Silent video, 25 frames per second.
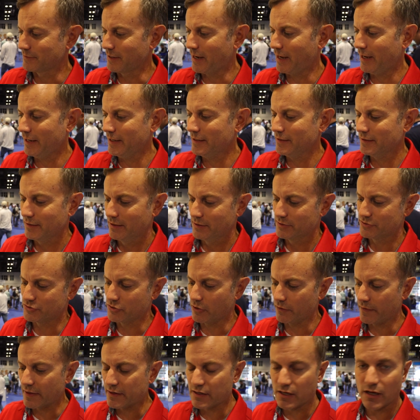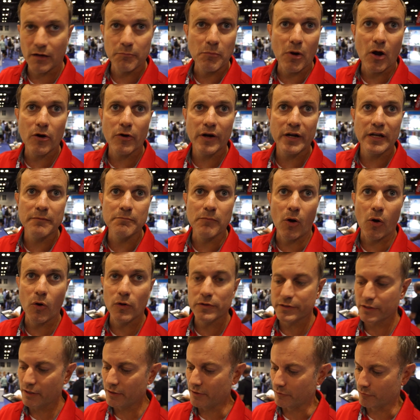Right? So they come already
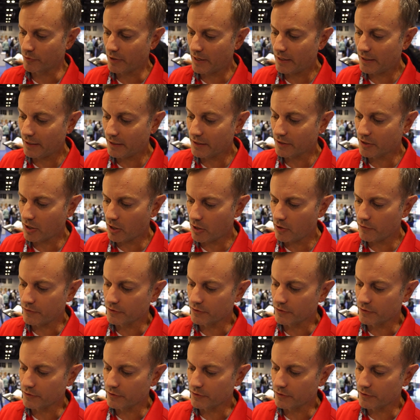molded, ready to go.